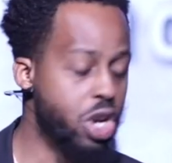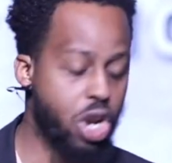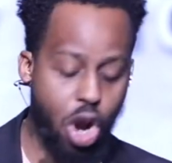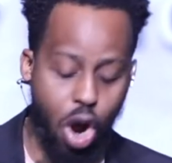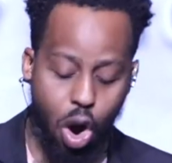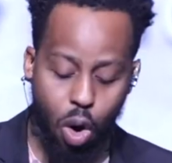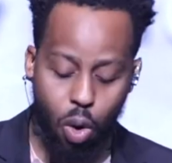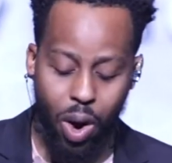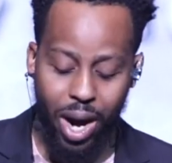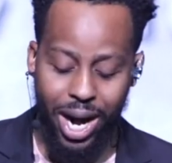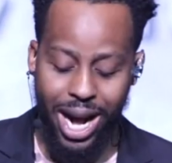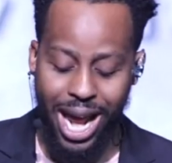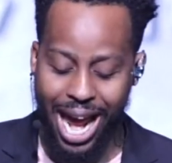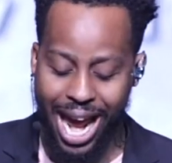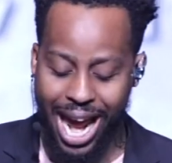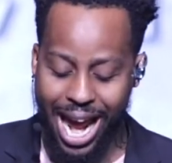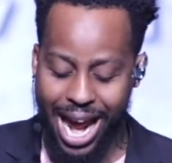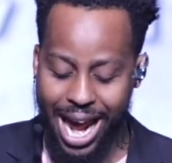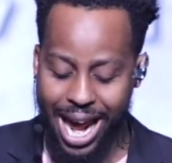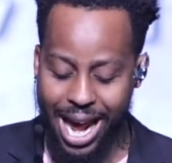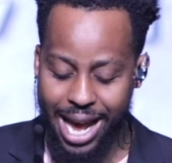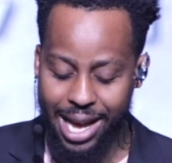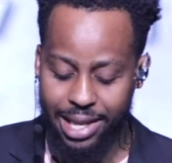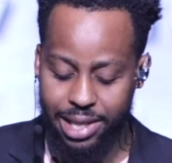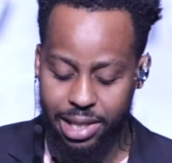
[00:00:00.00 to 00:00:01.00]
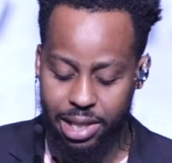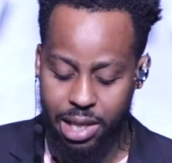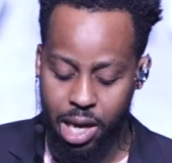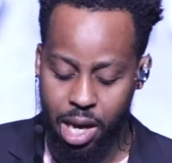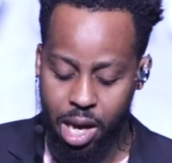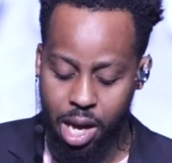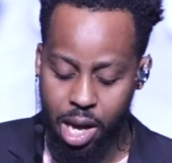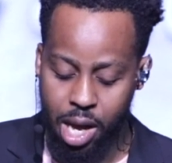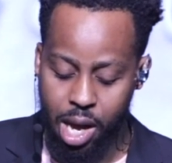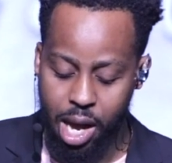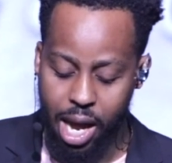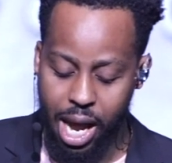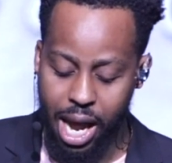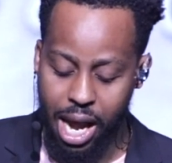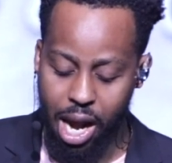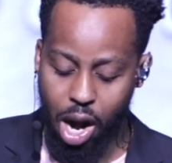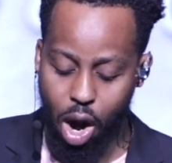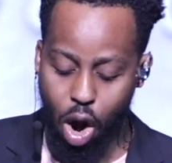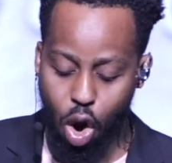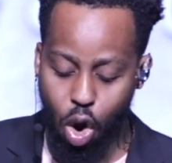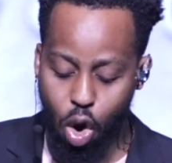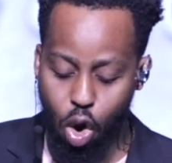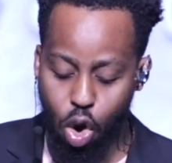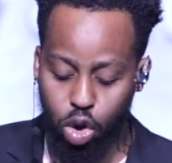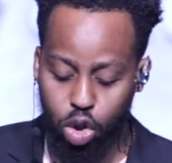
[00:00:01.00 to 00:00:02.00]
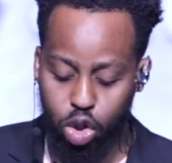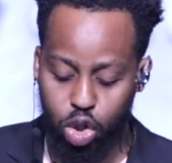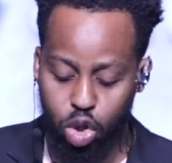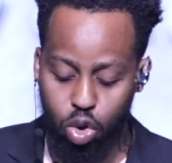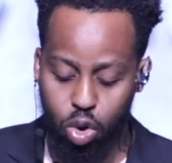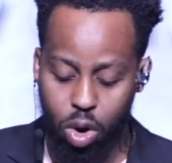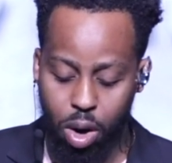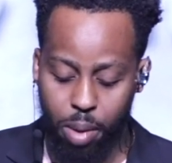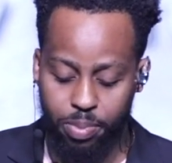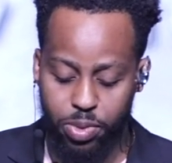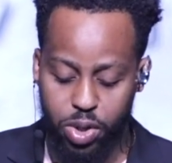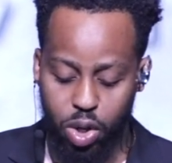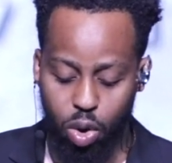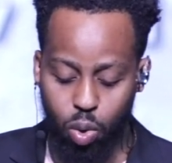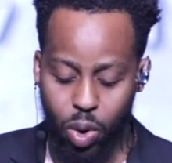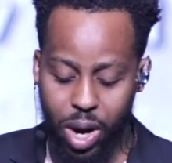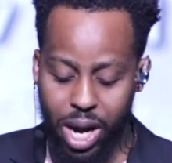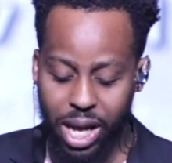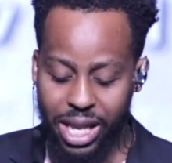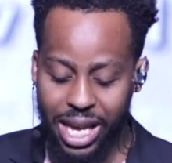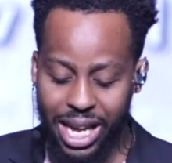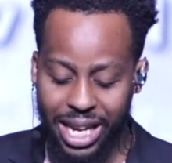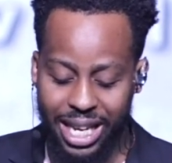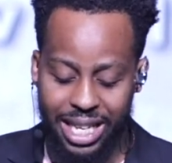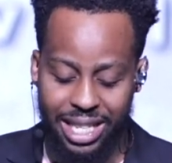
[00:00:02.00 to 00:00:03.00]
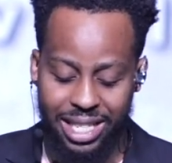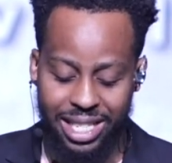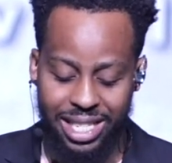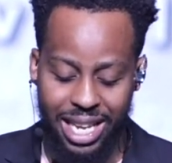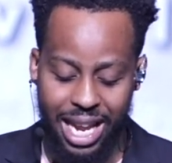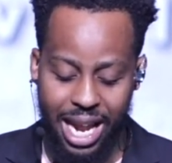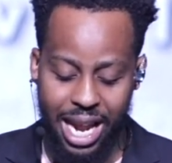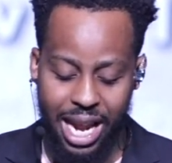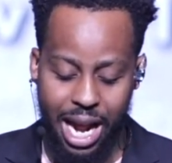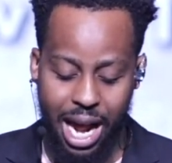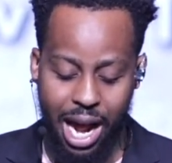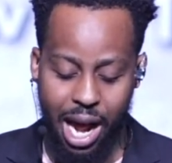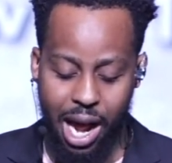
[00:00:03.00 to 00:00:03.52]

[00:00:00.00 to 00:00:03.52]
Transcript: No one has a hold to him to where they can say,